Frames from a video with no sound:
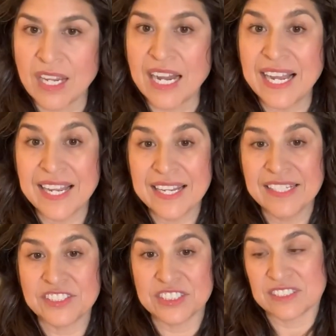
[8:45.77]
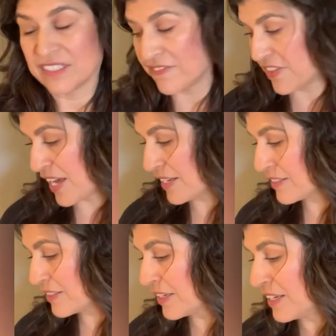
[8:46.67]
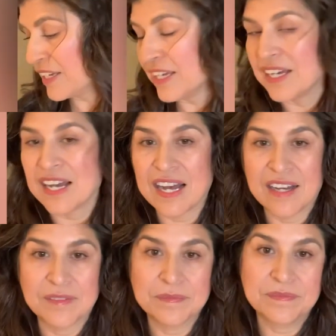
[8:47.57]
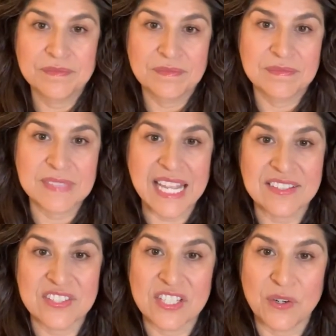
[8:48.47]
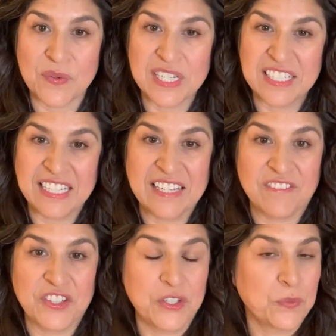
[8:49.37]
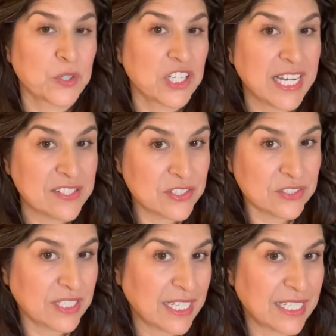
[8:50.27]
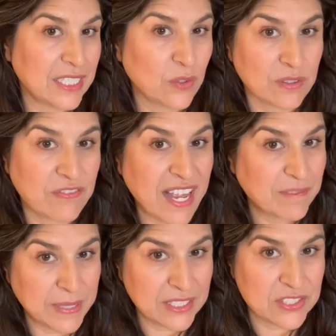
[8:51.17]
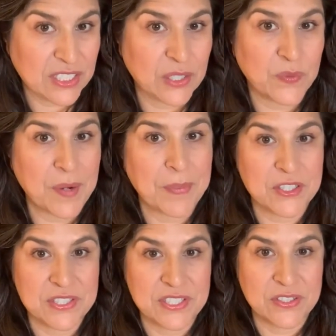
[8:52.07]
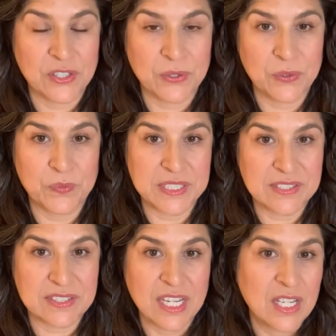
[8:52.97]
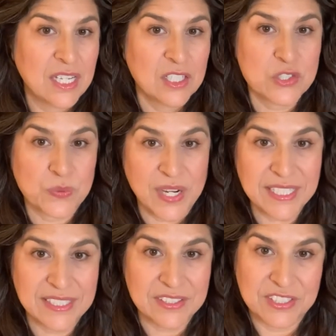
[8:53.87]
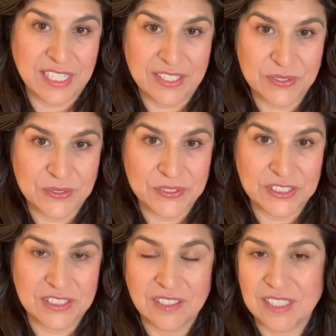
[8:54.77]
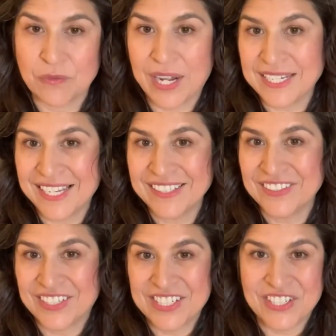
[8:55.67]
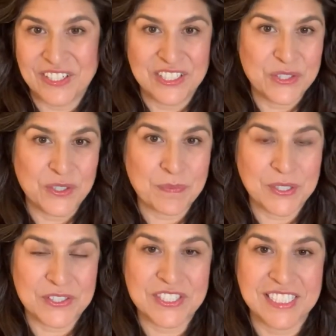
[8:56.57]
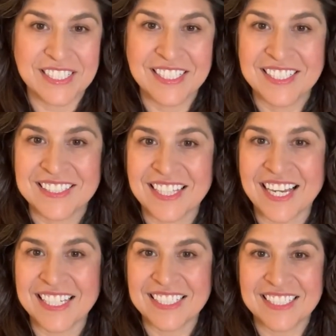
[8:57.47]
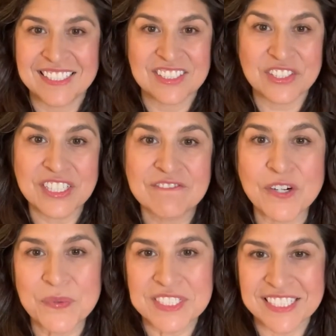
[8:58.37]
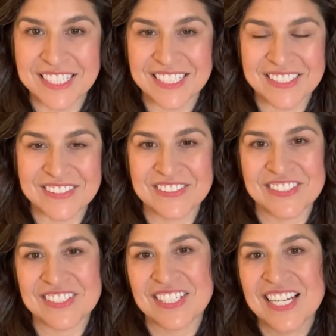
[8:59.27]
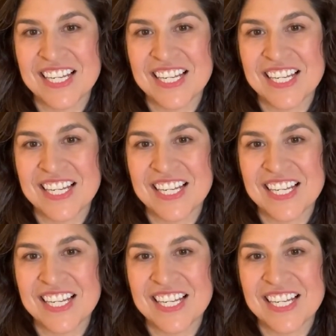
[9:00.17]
I just love that. Um, and so if you were yesterday or five minutes ago, a person who was dreading getting older, right now you can turn to a person that is looking forward to getting older.